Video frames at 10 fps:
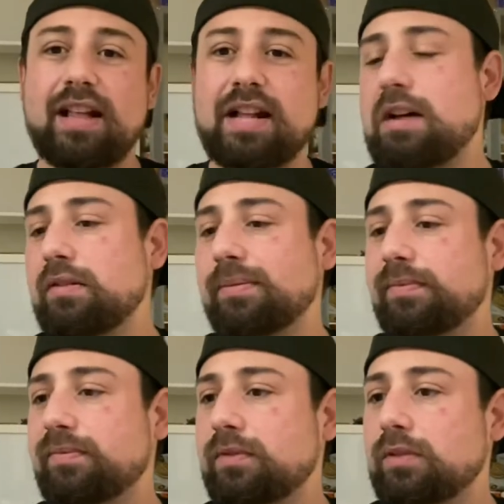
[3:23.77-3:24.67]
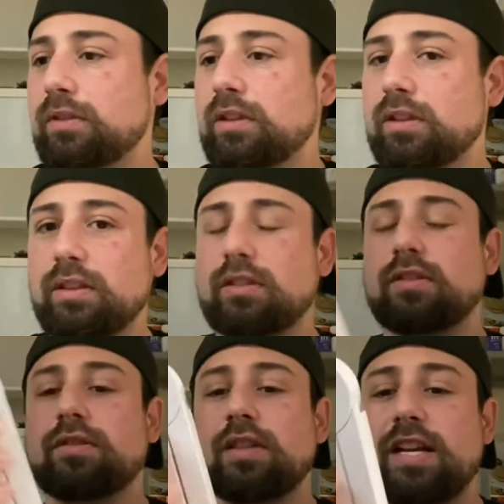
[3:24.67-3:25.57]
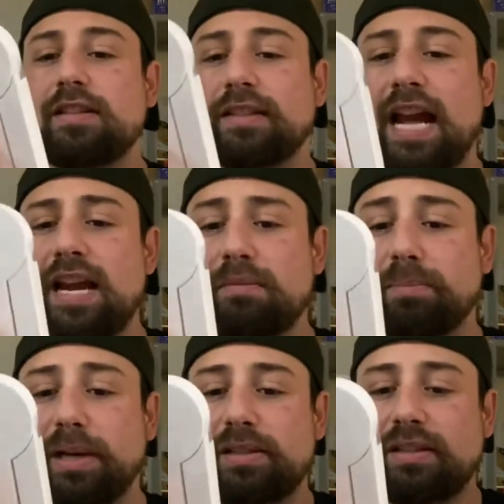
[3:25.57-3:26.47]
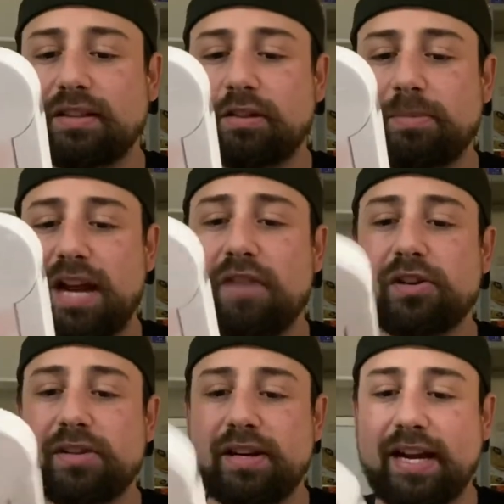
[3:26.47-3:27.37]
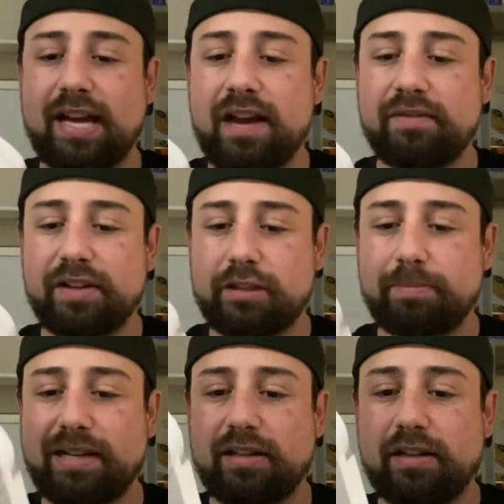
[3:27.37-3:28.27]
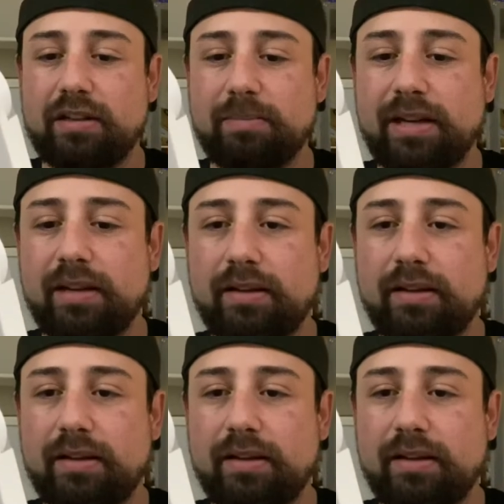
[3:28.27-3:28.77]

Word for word: out. It's light, but it's a little bit heavier than I kind of expected it to be.